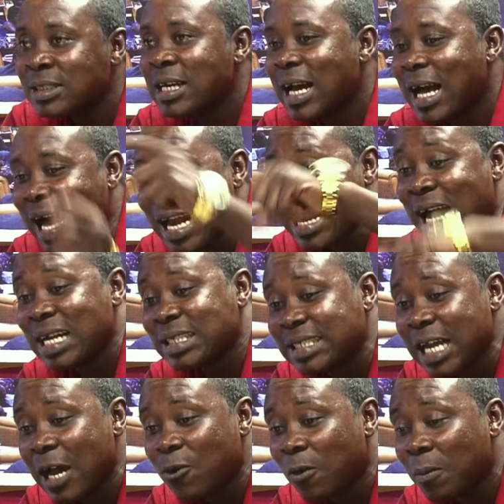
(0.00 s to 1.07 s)
and I
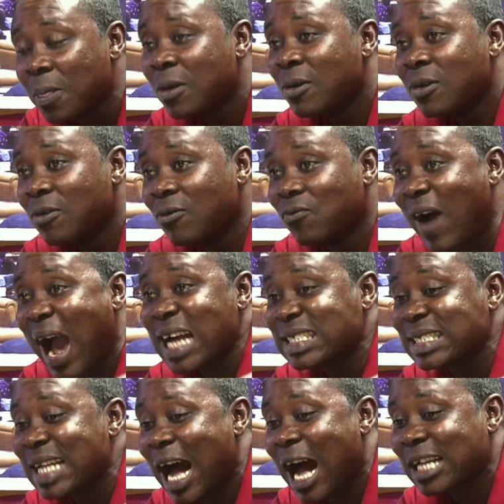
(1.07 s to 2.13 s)
see no vice
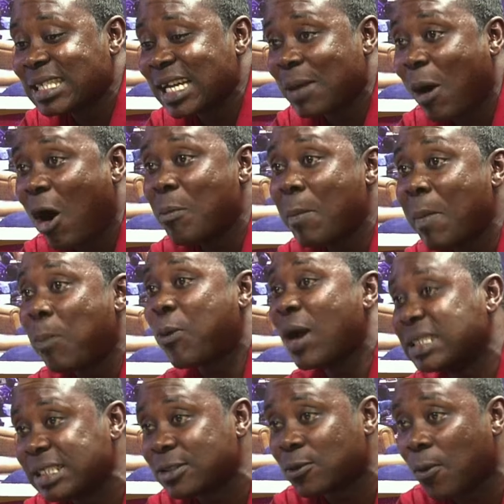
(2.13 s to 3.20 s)
na say about me be
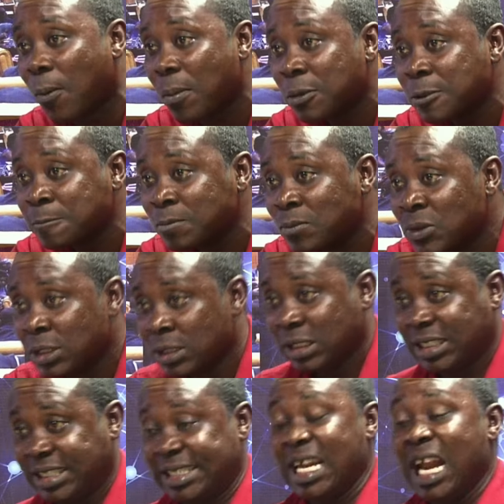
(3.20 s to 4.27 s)
pointing no no
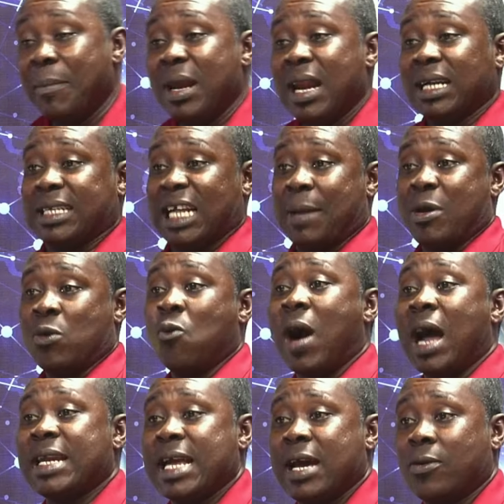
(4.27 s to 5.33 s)
say na me na te na me ho
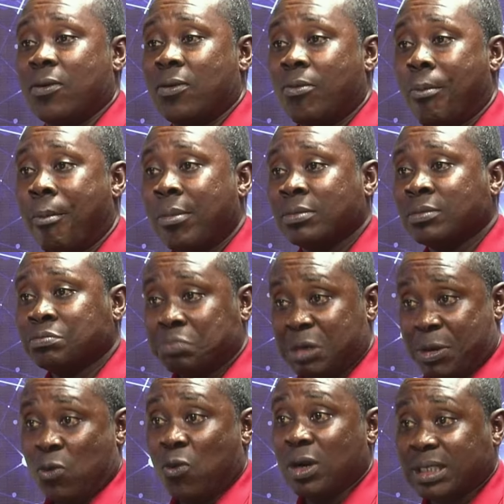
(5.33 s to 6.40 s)
ade no. Mimi
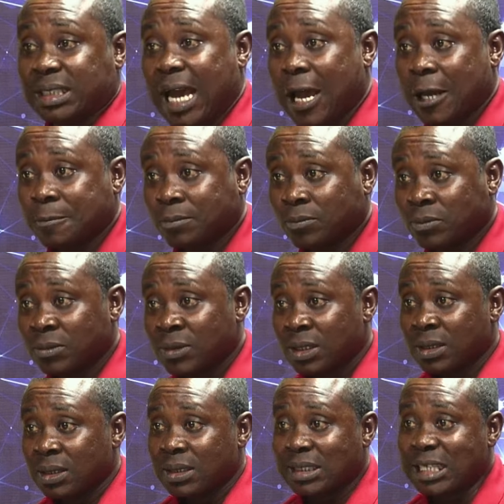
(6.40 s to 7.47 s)
who say
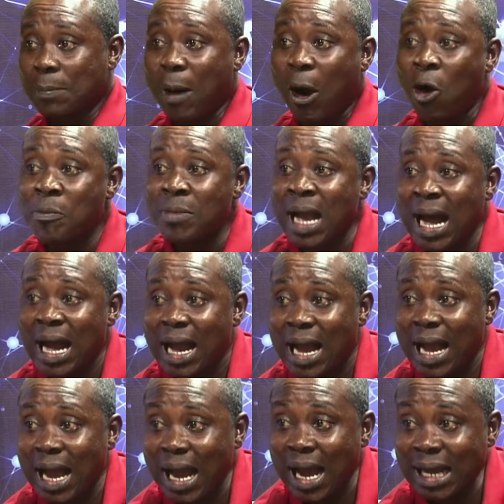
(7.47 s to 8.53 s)
Sebawomia
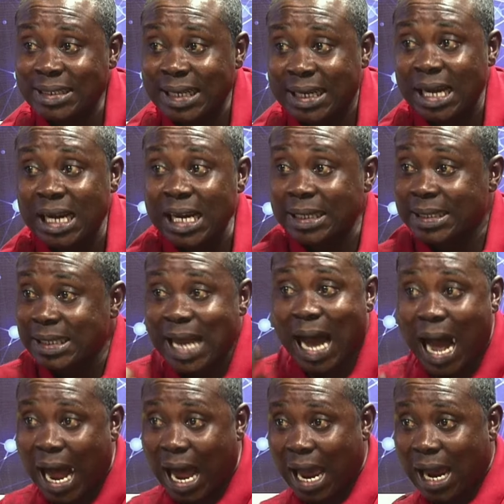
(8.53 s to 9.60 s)
ethically
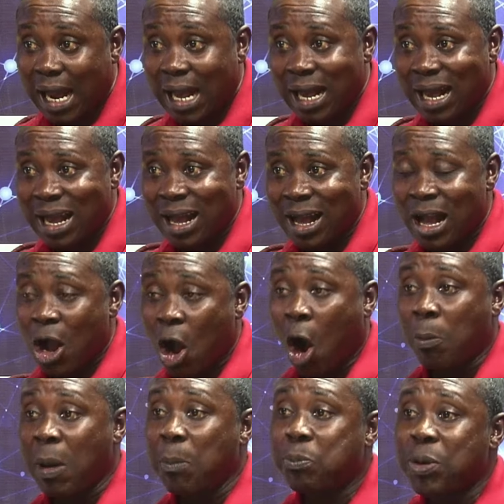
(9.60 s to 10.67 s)
deny
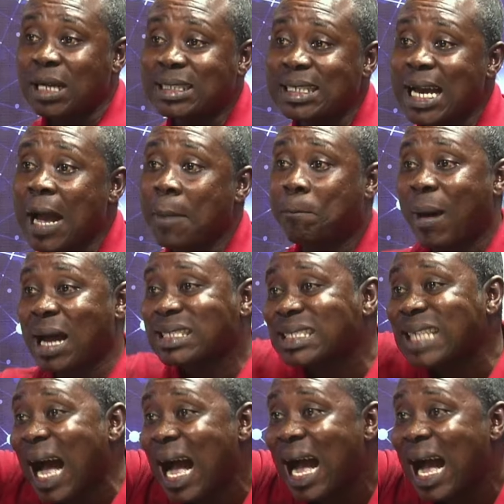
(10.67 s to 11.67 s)
obepoti a pastor